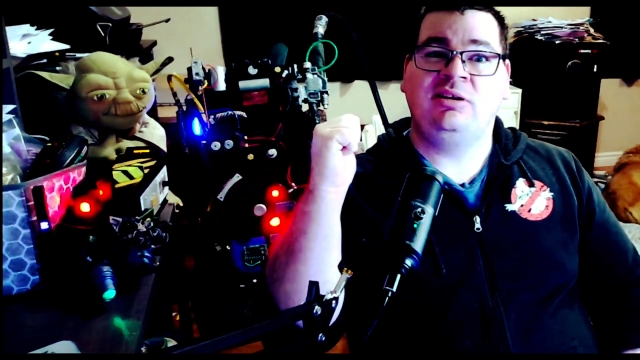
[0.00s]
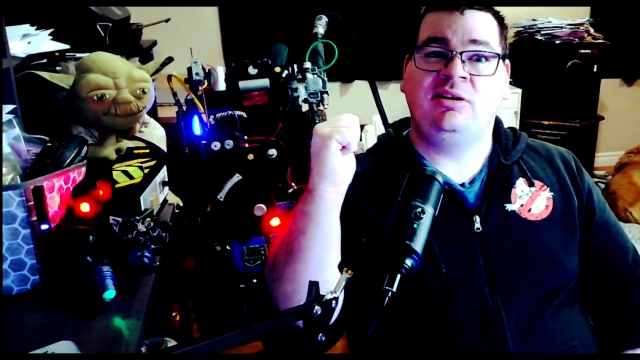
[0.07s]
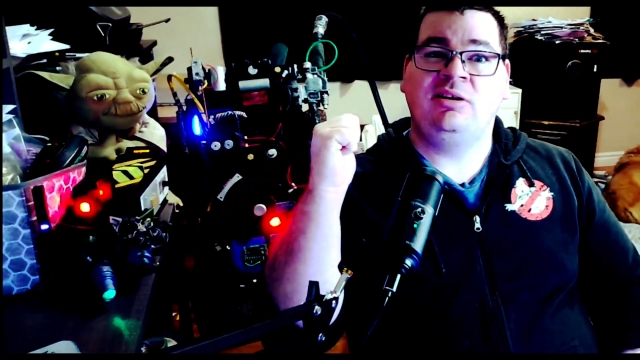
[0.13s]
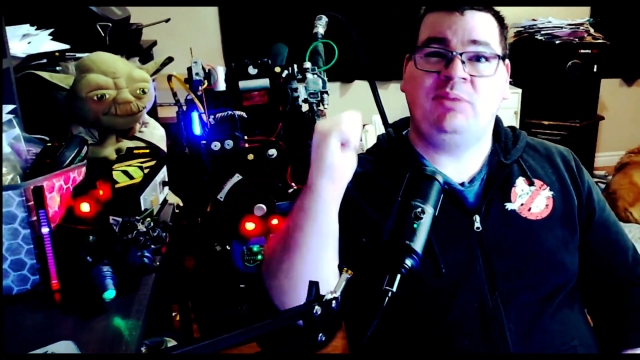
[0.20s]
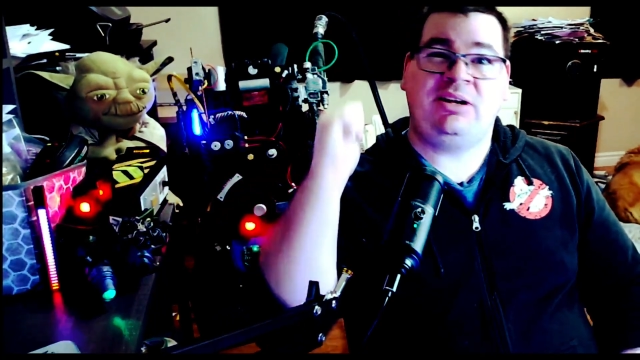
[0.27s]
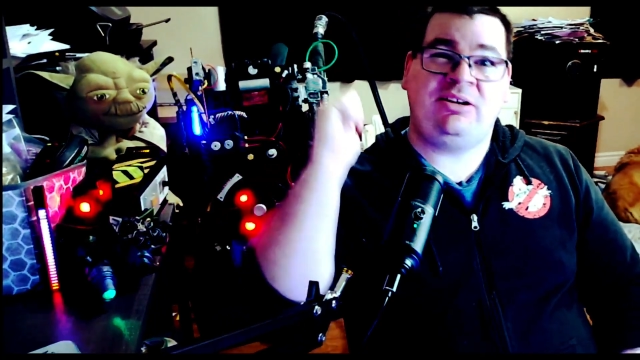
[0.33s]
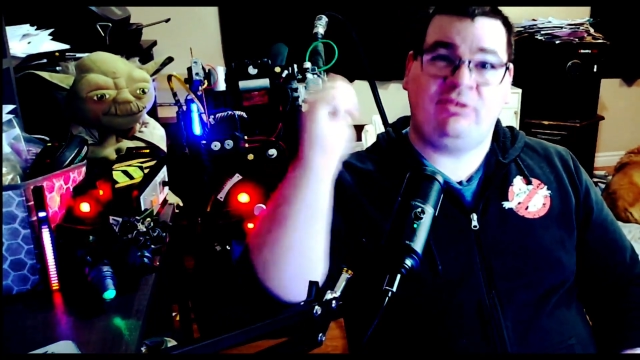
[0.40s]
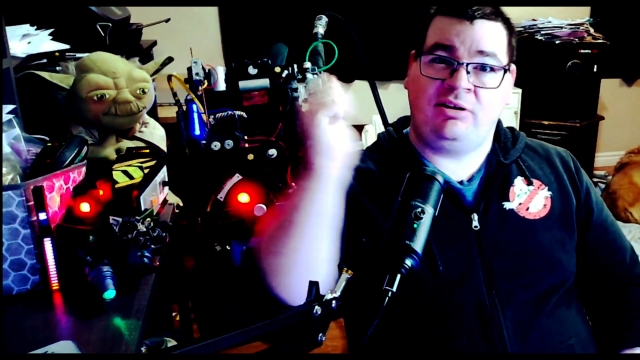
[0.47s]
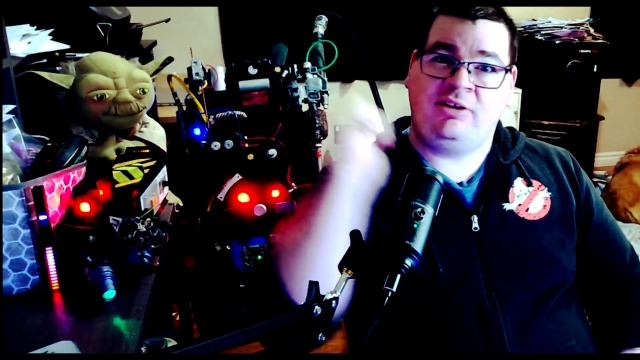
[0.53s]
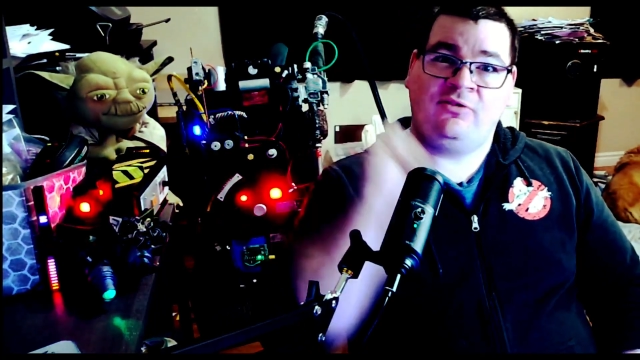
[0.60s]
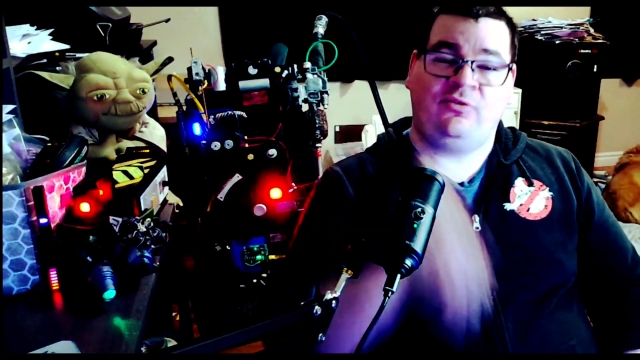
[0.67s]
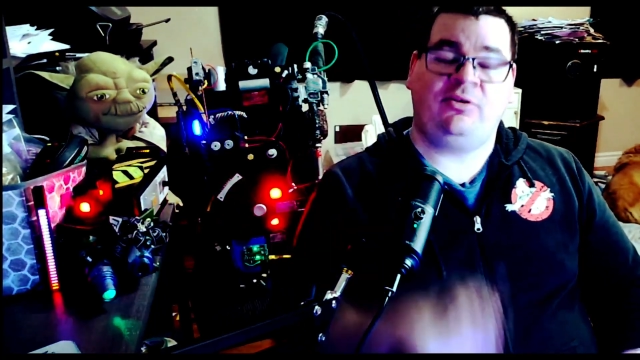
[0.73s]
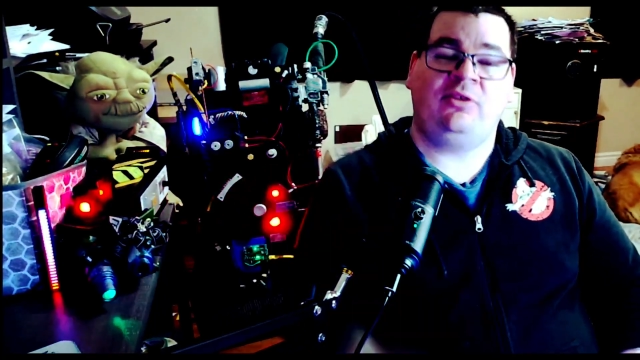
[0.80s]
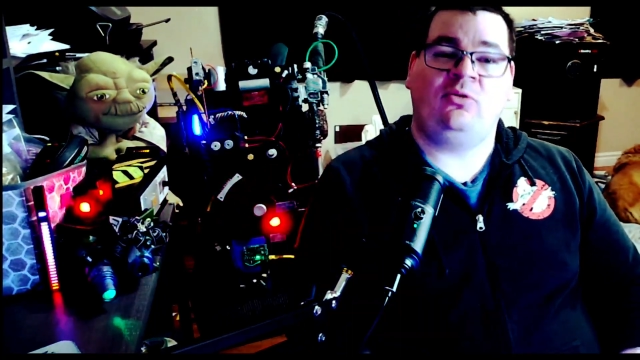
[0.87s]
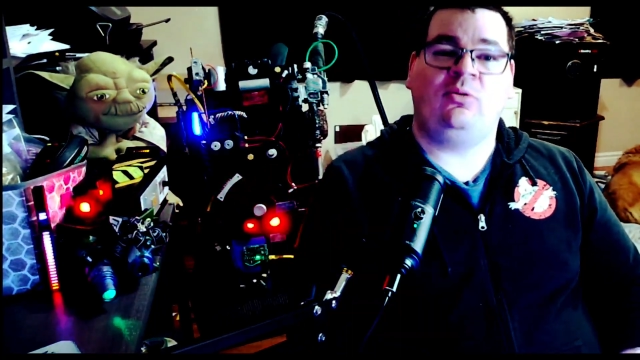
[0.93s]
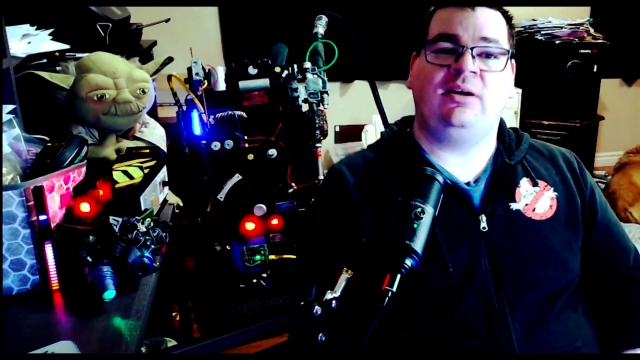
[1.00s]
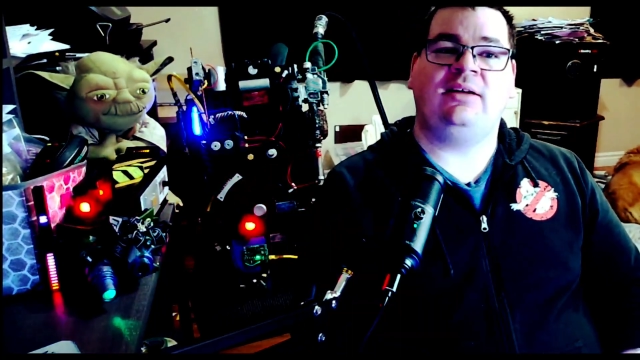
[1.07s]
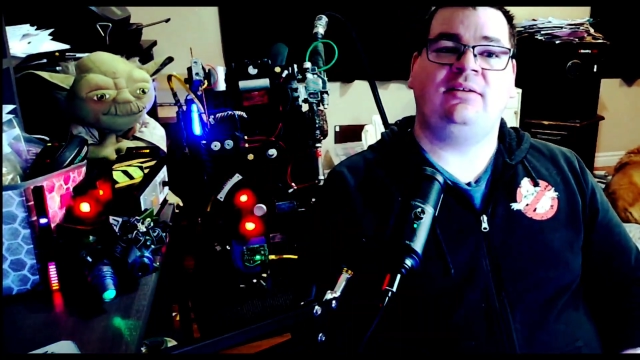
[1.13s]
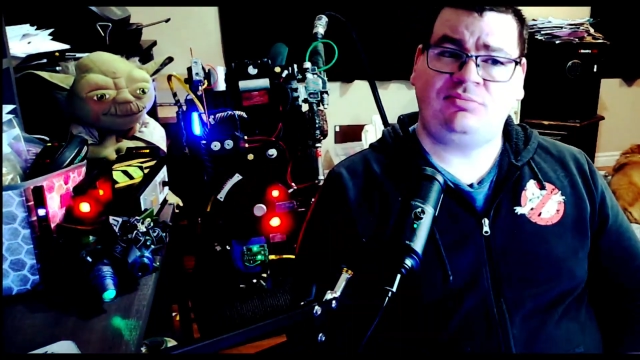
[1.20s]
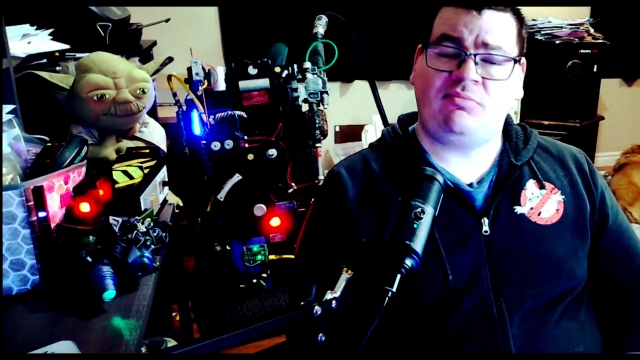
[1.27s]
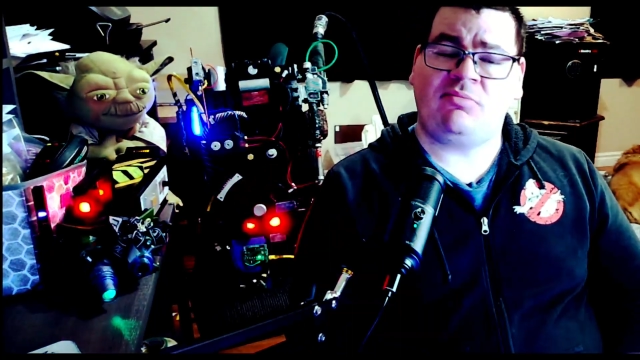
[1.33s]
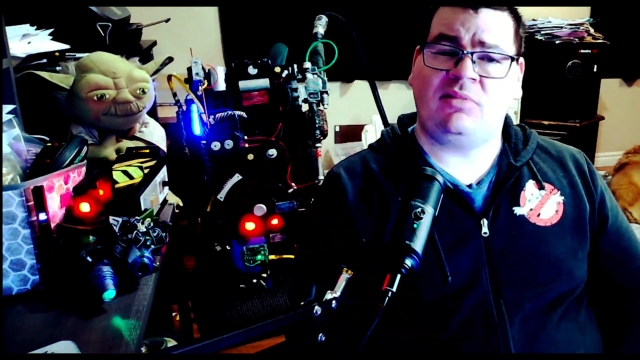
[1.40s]
But it runs very well.
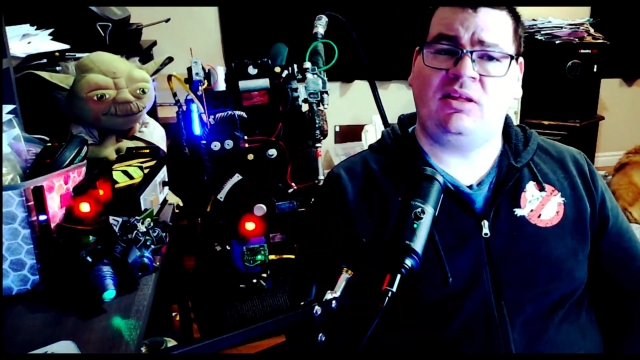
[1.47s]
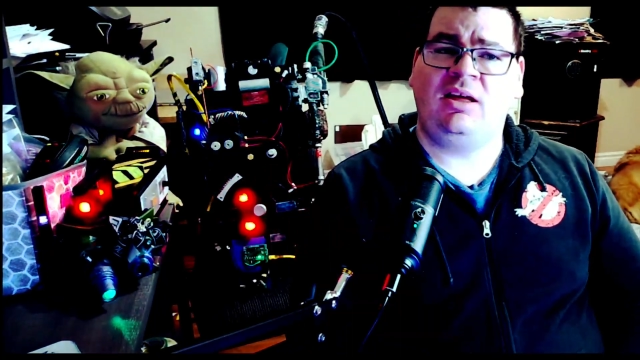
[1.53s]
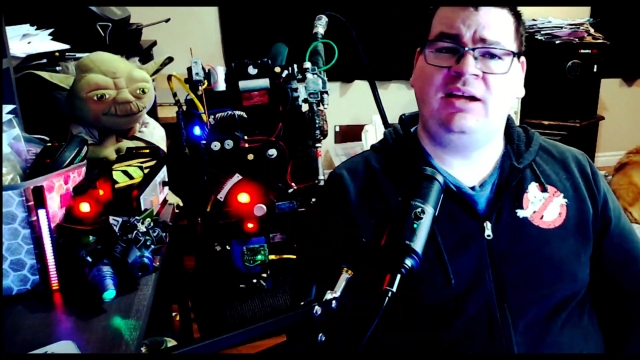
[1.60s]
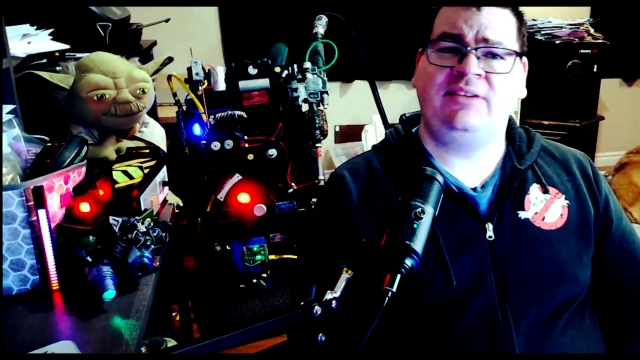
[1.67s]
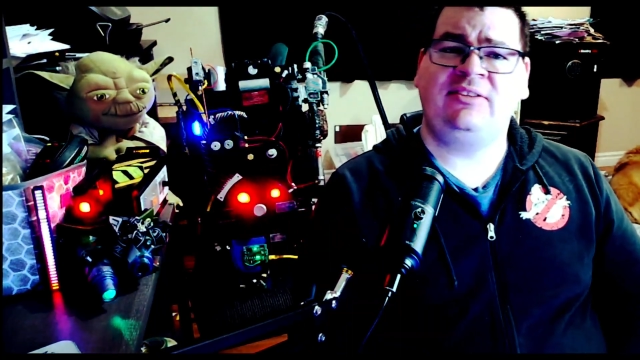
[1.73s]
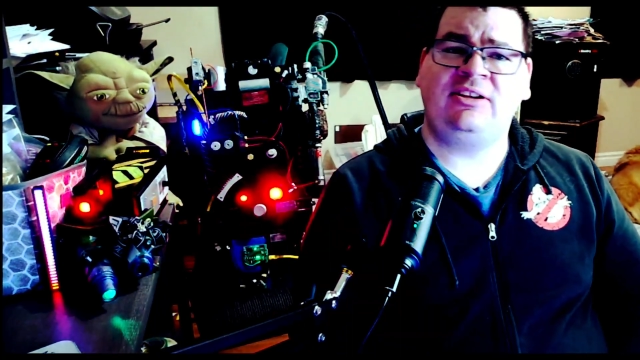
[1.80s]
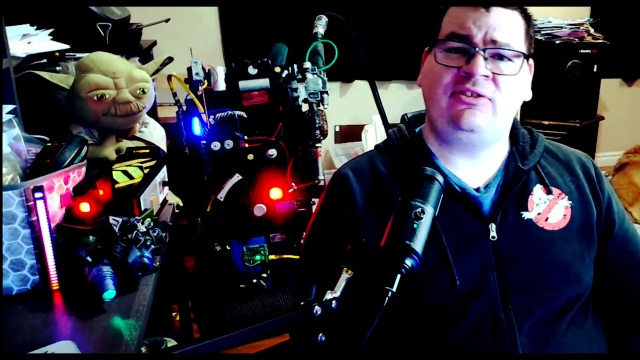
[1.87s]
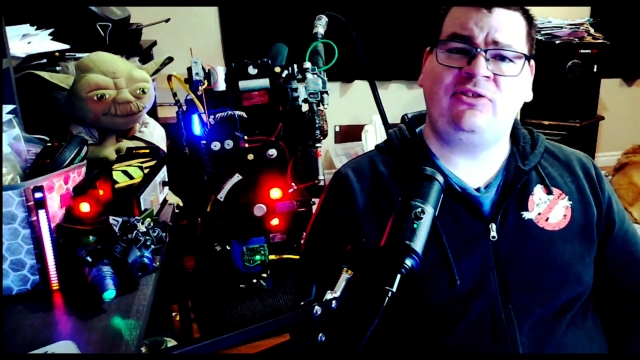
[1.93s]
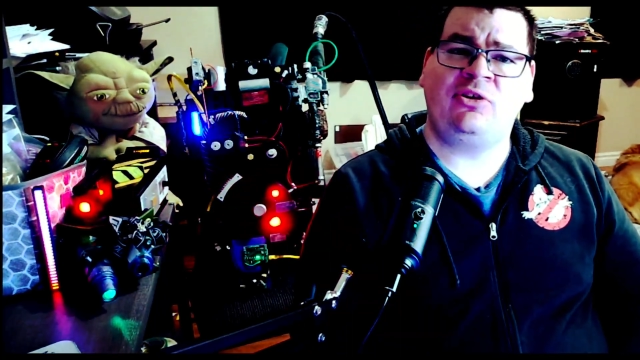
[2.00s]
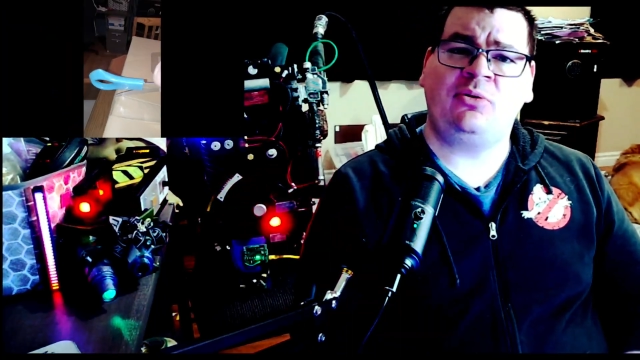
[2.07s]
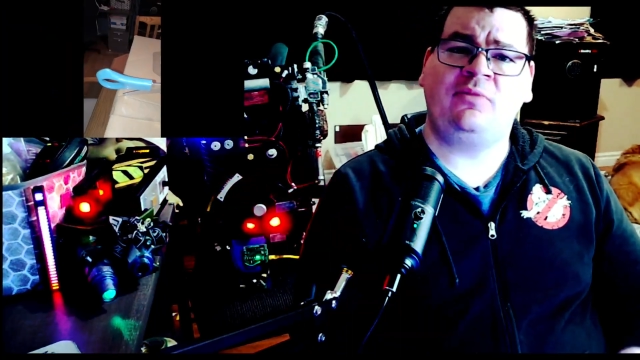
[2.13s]
I did do